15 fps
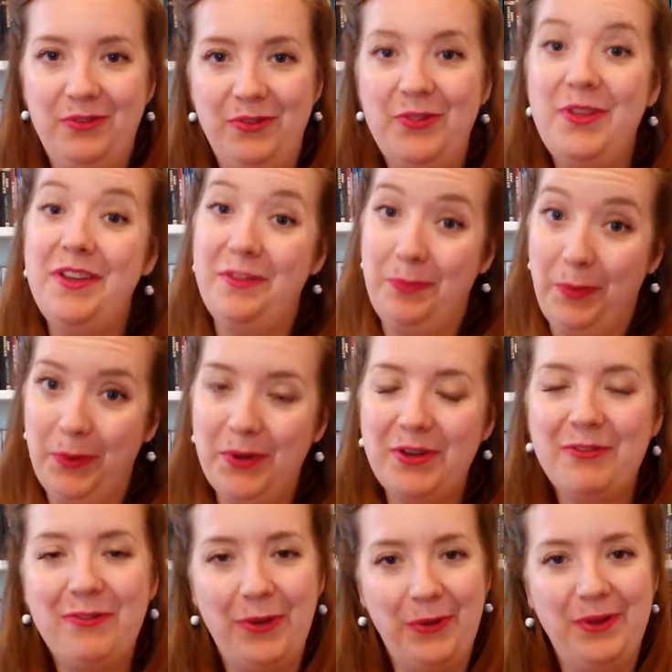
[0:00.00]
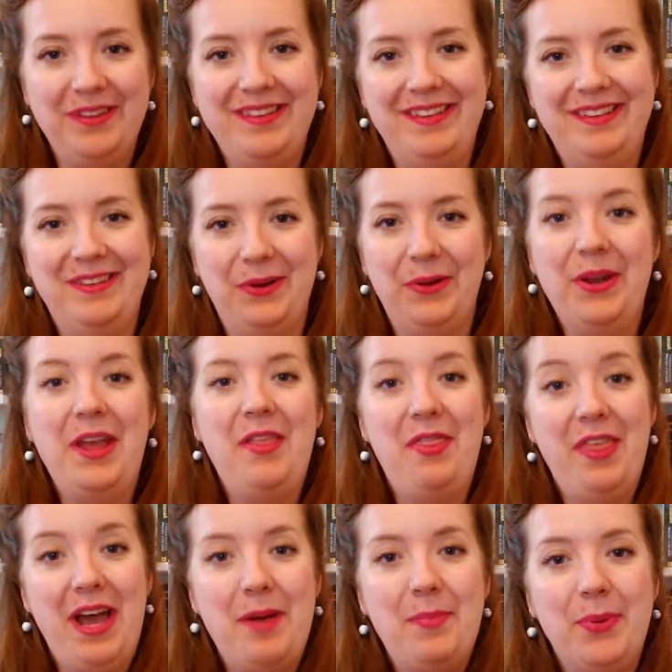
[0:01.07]
this book focuses on
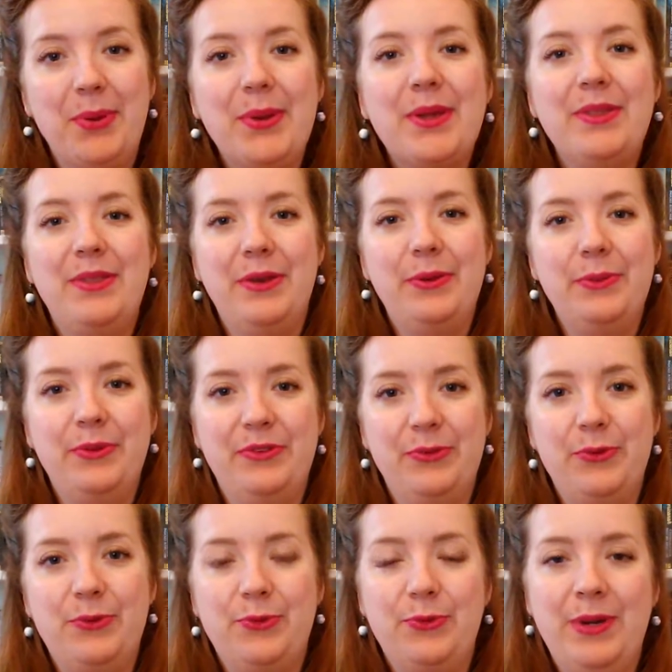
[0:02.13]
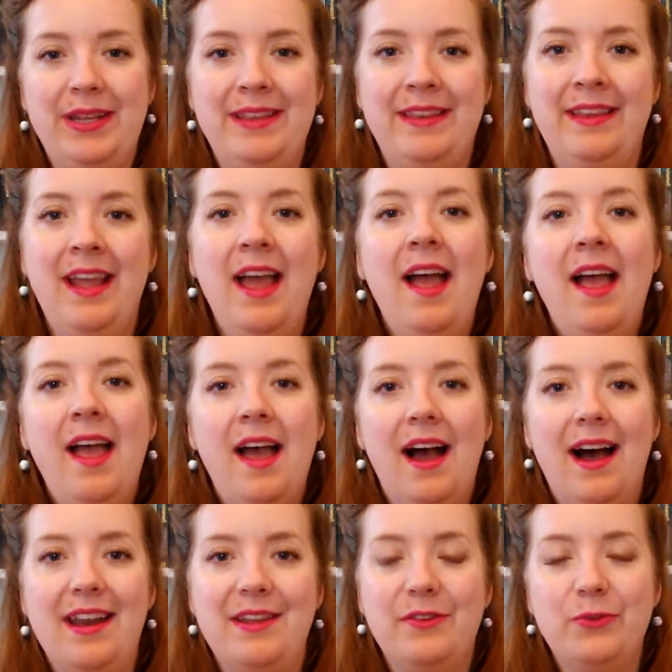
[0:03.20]
that book that was written,
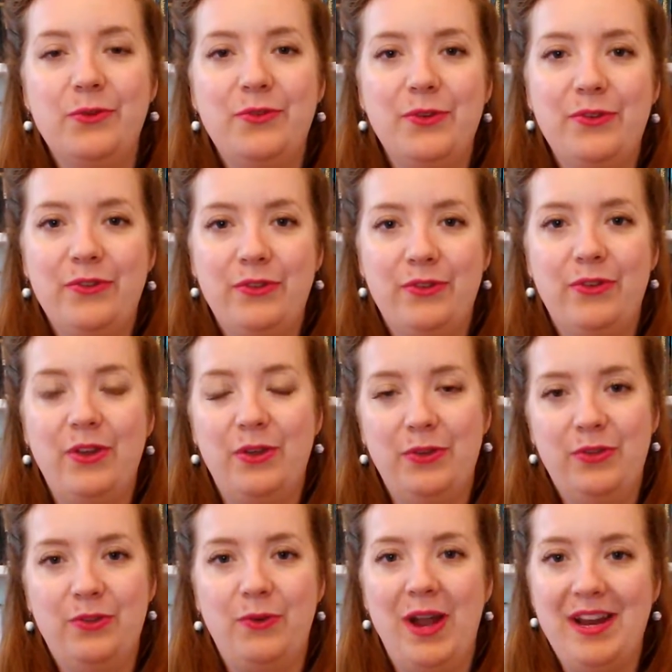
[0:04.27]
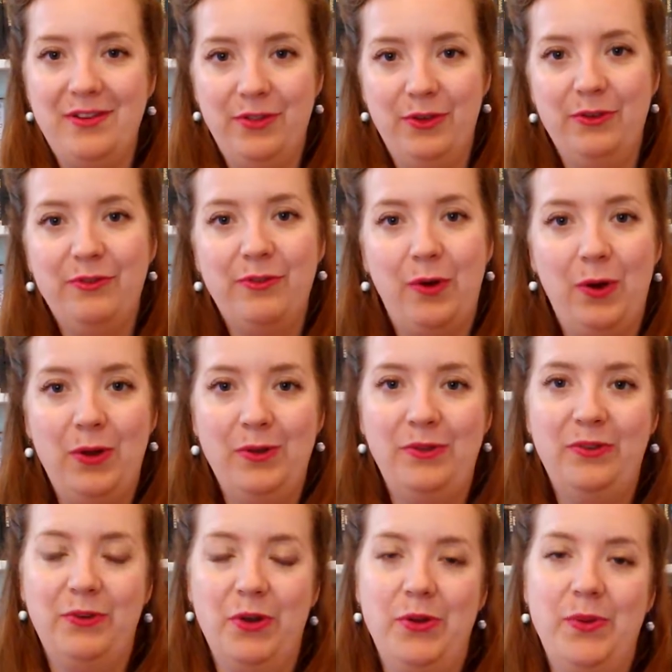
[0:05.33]
and it's sort of a thread that follows
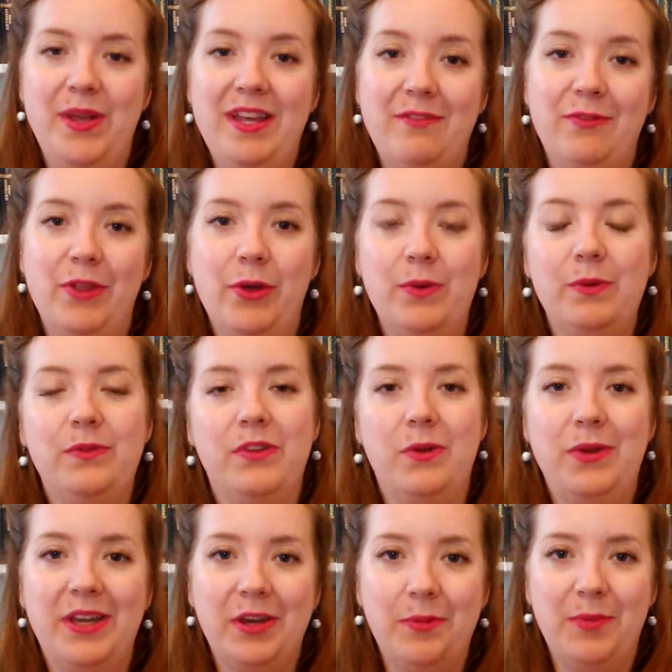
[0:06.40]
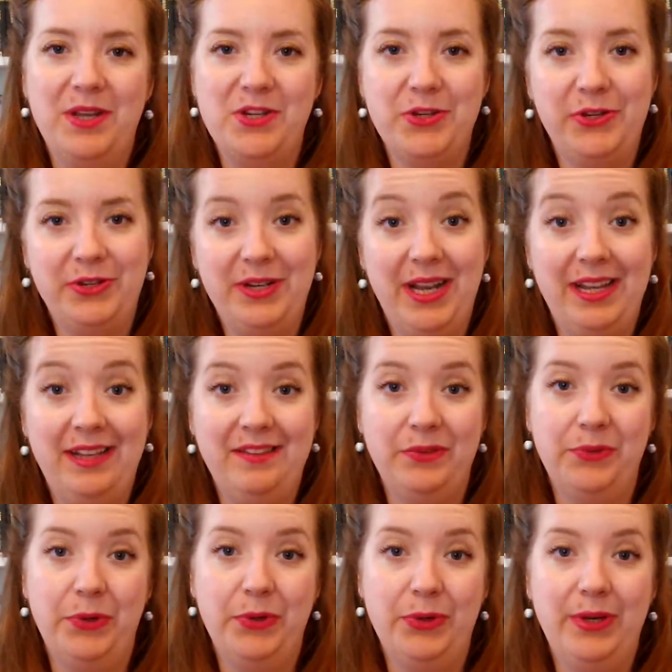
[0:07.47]
through, even though it was only commissioned later
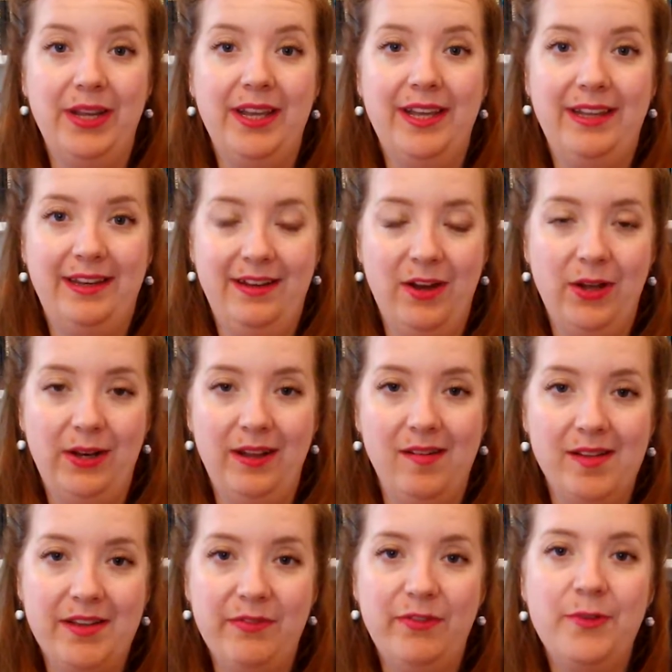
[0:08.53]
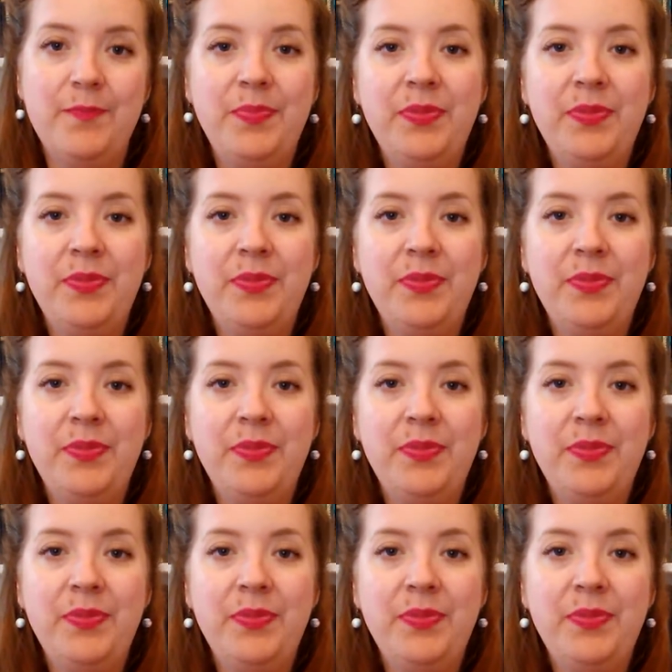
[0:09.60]
on in her life.